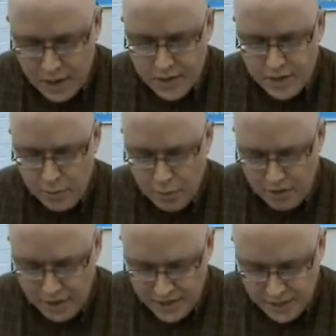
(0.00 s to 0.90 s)

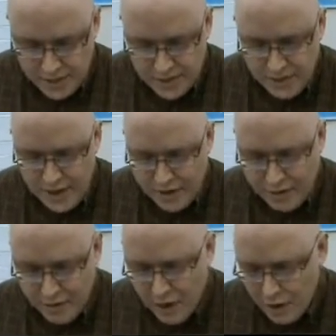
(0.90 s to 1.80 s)
sympathetic
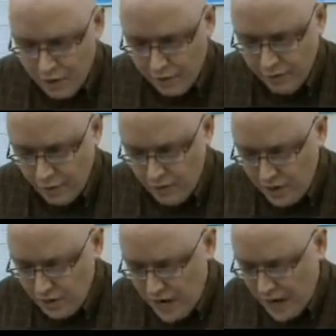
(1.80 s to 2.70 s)
staff for
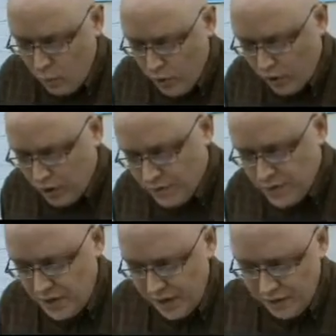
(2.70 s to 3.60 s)
funding a network of
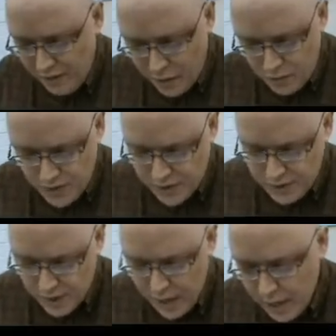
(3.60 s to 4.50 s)
safe
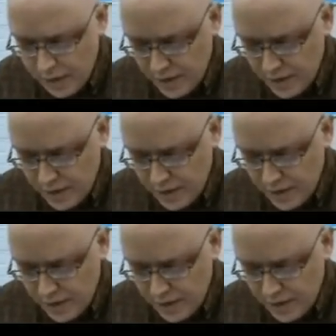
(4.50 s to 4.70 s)
houses,